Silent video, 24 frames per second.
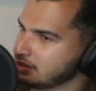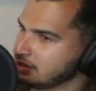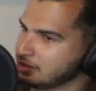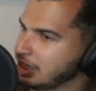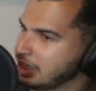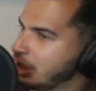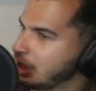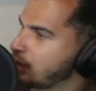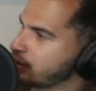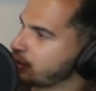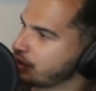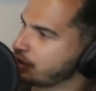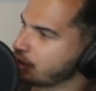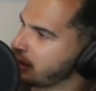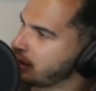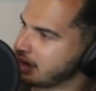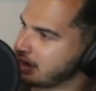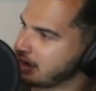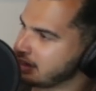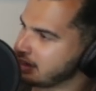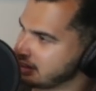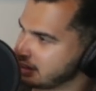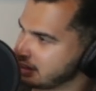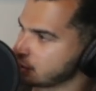they don't care about
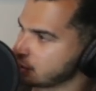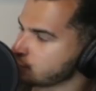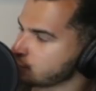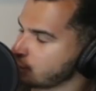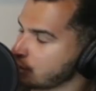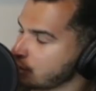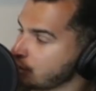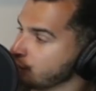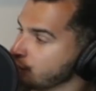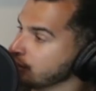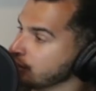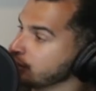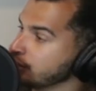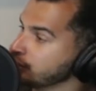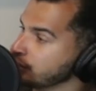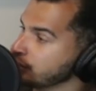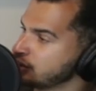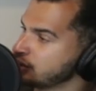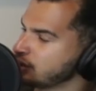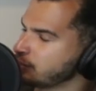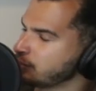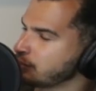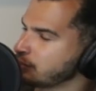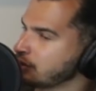anything. They just want a really,
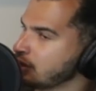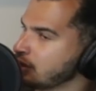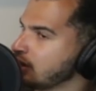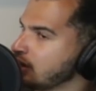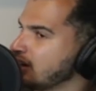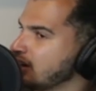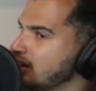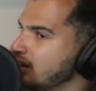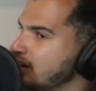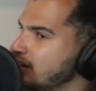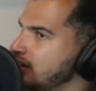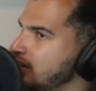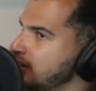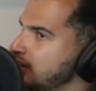really cheap car.